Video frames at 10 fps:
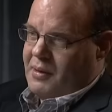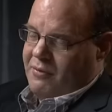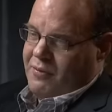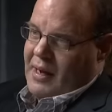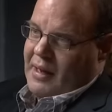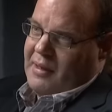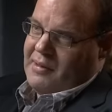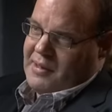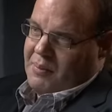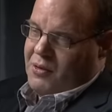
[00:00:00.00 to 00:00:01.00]
a feeling, an
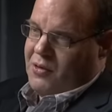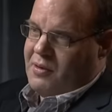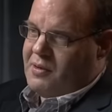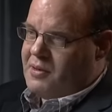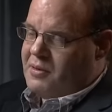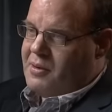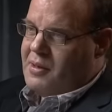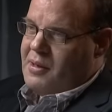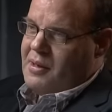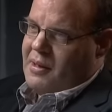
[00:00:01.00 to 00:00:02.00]
assumption to
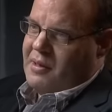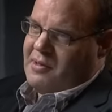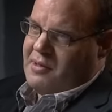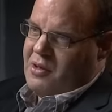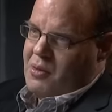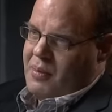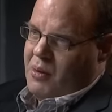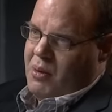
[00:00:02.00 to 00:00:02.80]
assume the